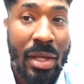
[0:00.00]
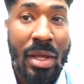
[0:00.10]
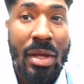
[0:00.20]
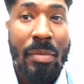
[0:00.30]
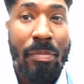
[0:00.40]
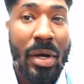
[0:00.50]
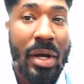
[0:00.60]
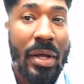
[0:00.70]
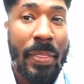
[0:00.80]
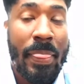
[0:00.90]

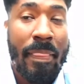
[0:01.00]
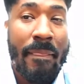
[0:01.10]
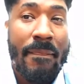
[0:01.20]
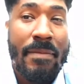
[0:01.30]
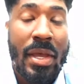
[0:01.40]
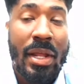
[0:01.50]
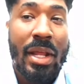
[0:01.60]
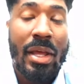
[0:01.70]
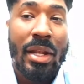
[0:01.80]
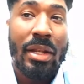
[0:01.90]
But,
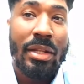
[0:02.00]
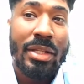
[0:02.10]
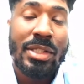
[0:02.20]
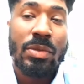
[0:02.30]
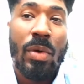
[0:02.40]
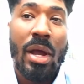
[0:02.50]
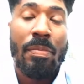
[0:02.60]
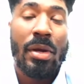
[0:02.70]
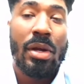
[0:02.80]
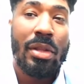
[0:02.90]
and this is why I
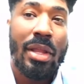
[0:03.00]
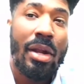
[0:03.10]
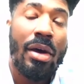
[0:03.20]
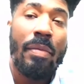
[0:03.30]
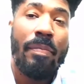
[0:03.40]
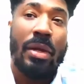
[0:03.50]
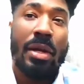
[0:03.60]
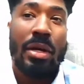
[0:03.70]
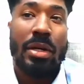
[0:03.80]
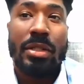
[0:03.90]
bring all that up,
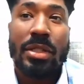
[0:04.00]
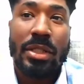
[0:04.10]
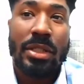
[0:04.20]
because